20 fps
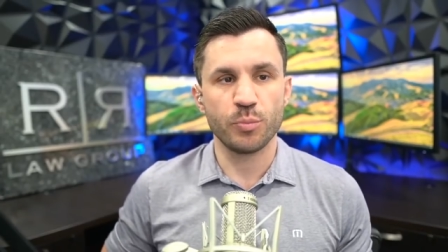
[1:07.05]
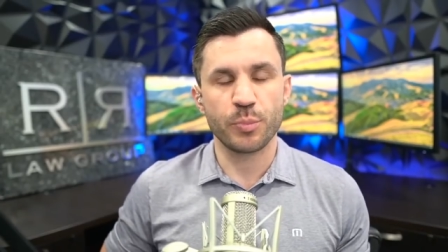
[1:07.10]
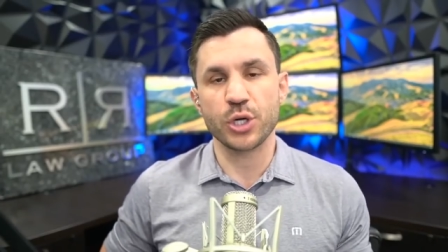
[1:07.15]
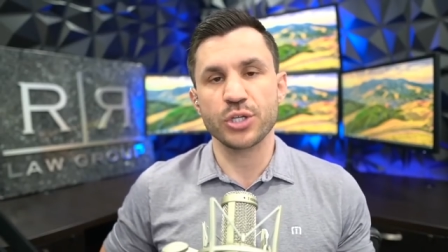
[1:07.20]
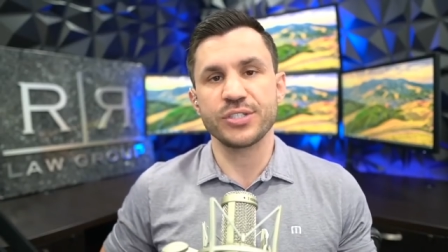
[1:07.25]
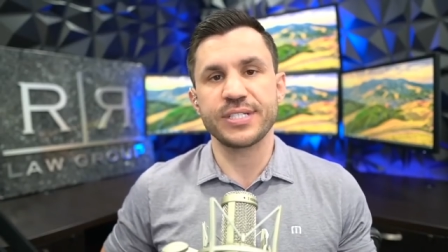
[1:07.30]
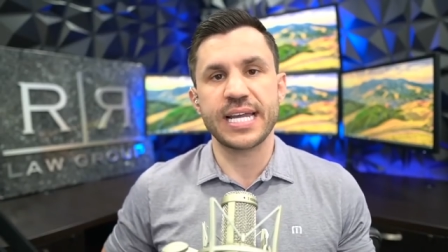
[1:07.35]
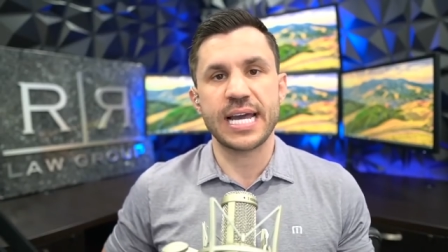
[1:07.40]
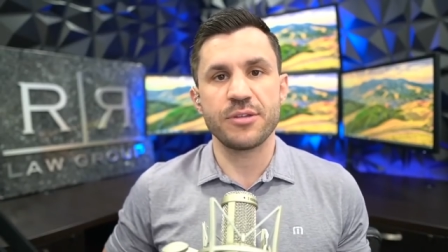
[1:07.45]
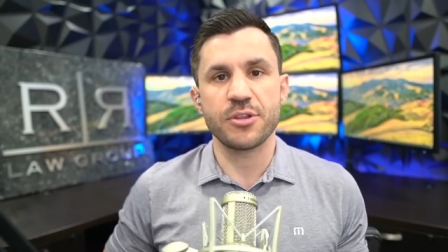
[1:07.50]

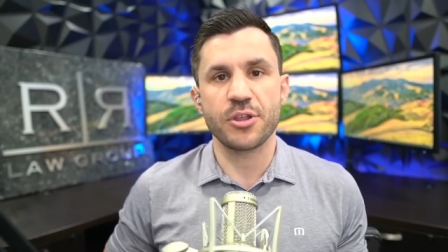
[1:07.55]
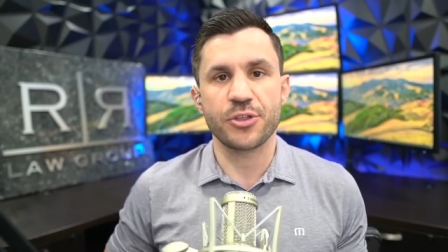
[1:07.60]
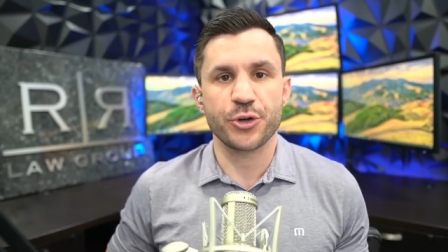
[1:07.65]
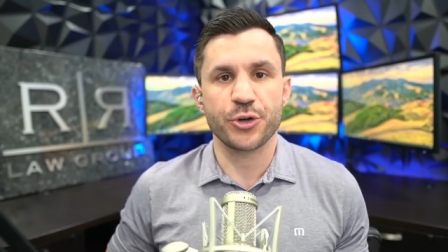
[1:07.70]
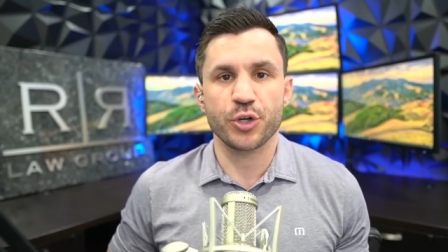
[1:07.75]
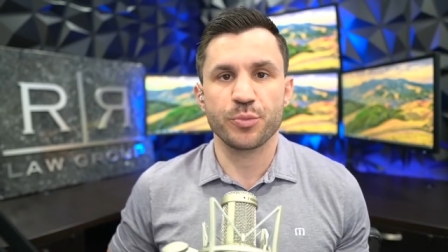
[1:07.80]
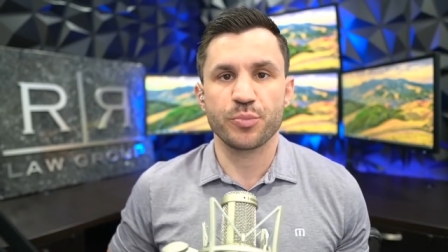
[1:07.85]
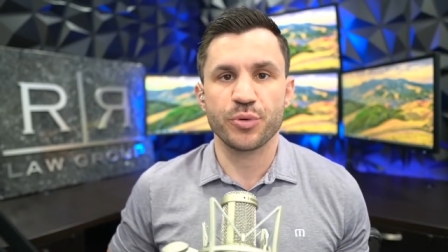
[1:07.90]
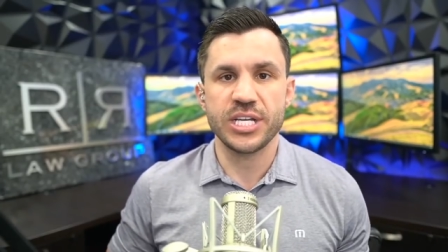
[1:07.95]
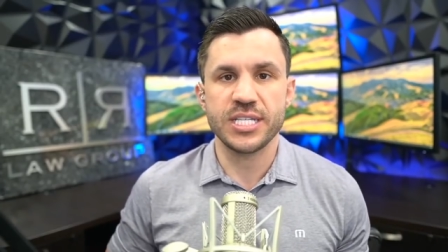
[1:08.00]
burnt down the
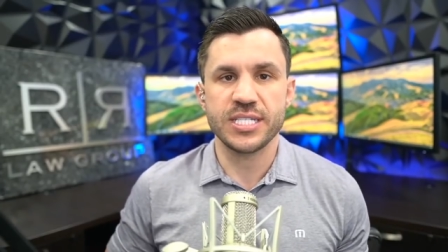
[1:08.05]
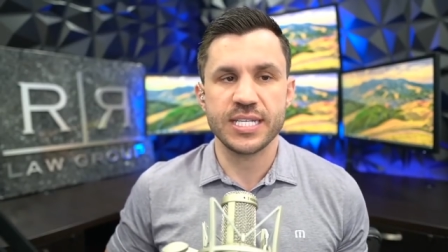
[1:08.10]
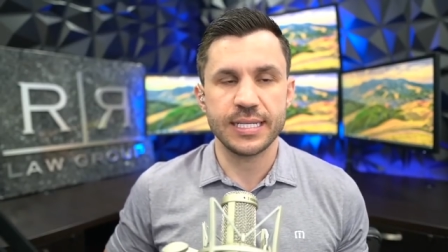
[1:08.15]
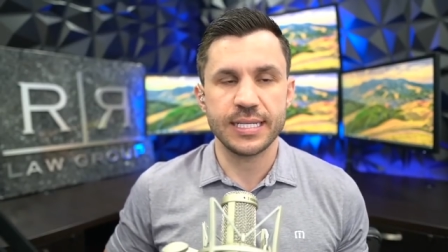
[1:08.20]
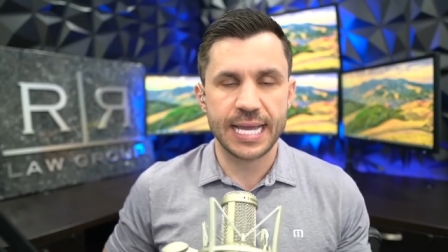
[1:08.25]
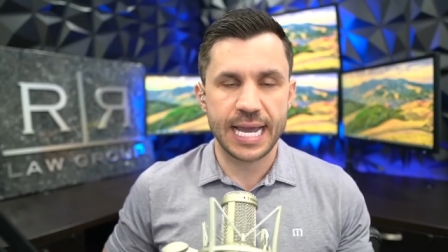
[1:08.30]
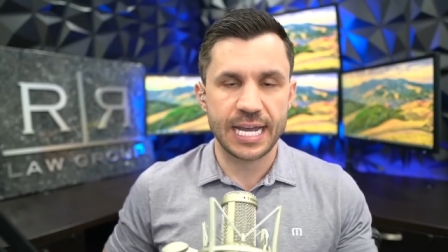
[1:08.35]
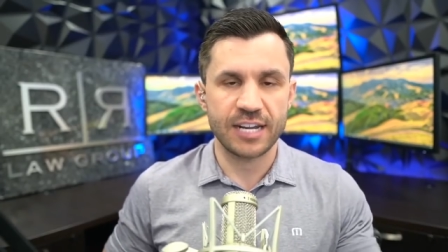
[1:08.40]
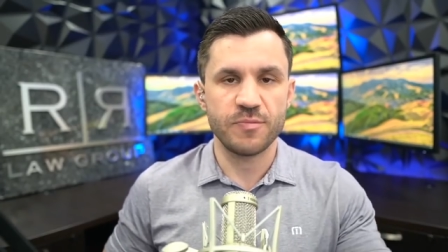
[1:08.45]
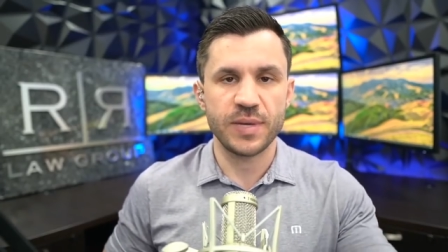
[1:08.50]
3rd
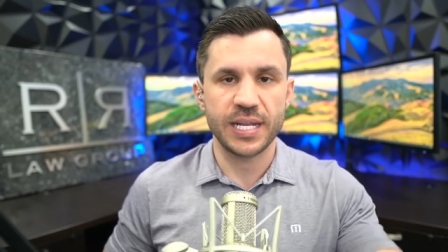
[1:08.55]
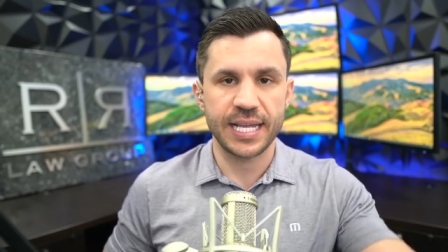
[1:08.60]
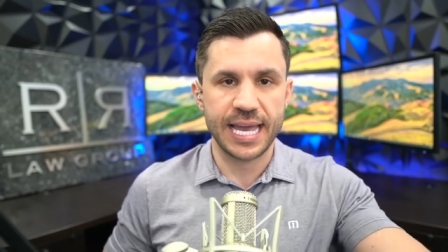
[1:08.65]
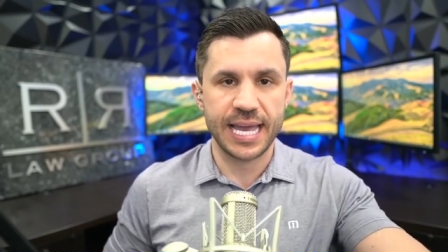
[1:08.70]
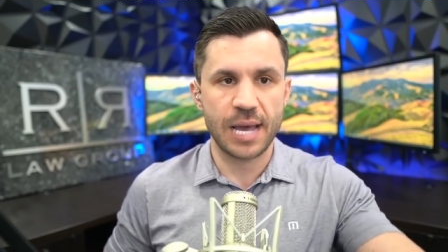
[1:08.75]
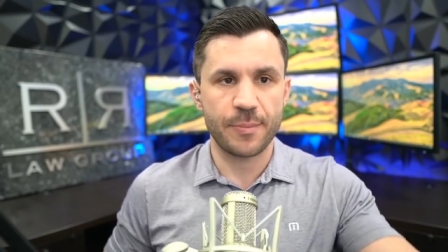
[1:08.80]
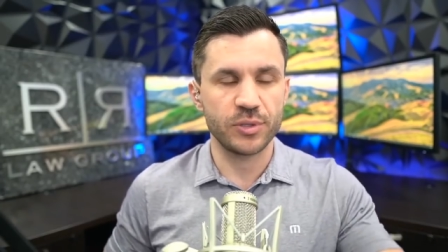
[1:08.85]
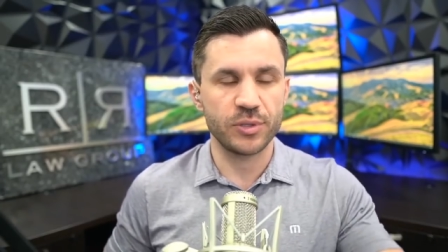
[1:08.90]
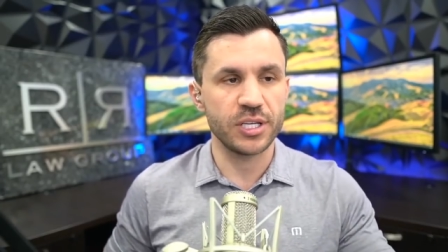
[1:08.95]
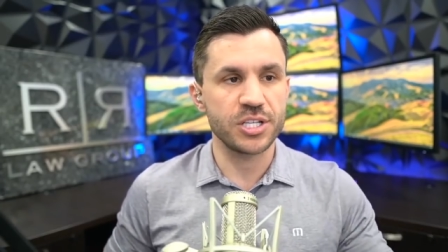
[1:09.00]
precinct out of
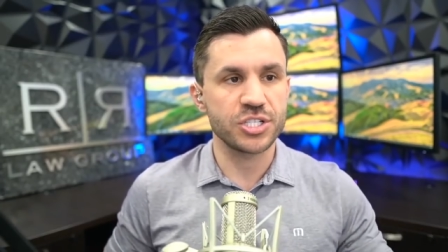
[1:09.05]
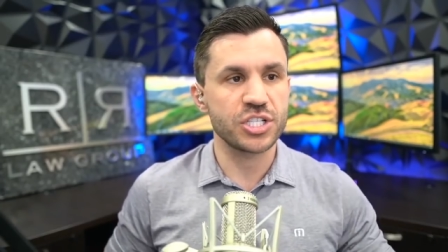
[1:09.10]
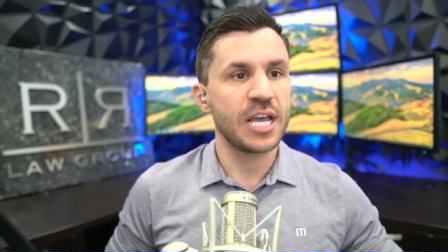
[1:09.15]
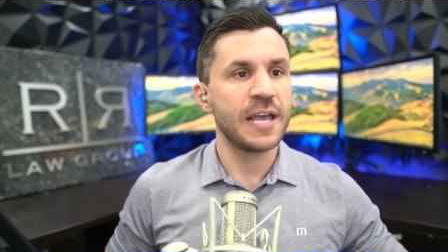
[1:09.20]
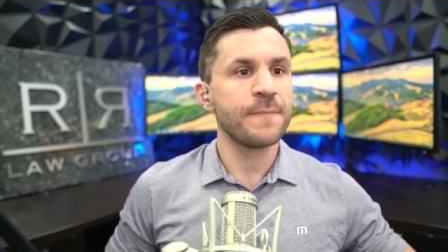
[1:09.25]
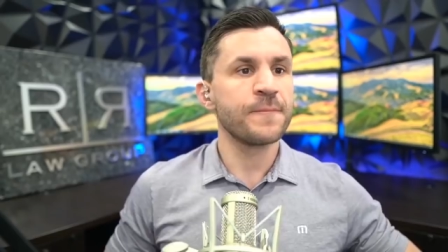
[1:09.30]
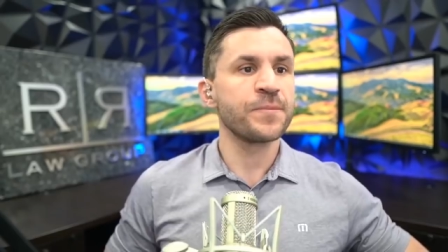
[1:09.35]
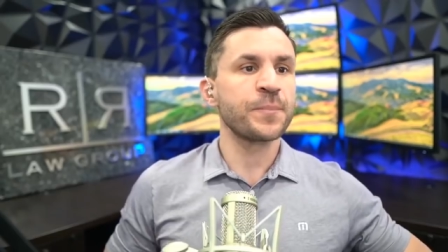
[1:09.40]
Minneapolis.